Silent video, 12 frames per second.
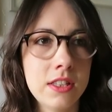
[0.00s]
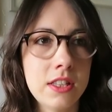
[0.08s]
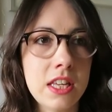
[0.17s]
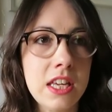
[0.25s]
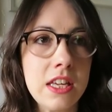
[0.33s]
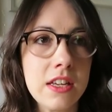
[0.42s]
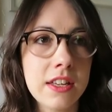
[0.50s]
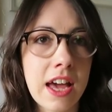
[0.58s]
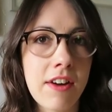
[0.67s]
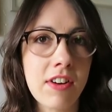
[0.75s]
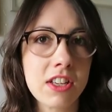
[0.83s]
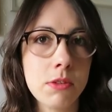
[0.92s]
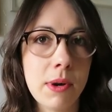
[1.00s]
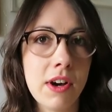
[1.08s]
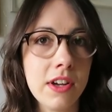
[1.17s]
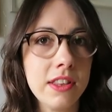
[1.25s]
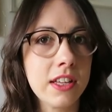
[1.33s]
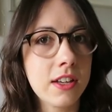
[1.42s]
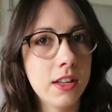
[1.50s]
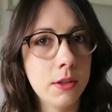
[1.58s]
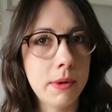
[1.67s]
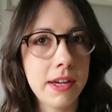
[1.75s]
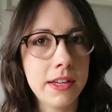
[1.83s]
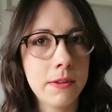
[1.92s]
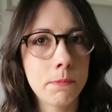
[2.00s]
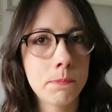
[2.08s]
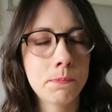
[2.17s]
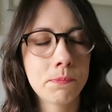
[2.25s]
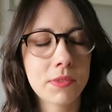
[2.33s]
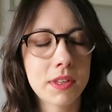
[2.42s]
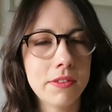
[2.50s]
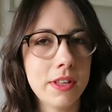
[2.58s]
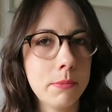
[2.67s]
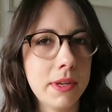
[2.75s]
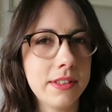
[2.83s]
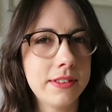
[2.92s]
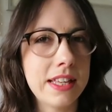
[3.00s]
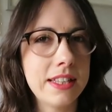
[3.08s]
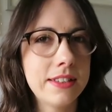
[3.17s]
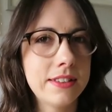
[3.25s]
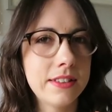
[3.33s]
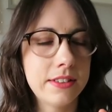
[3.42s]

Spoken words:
the character behind the colorway, if that makes sense.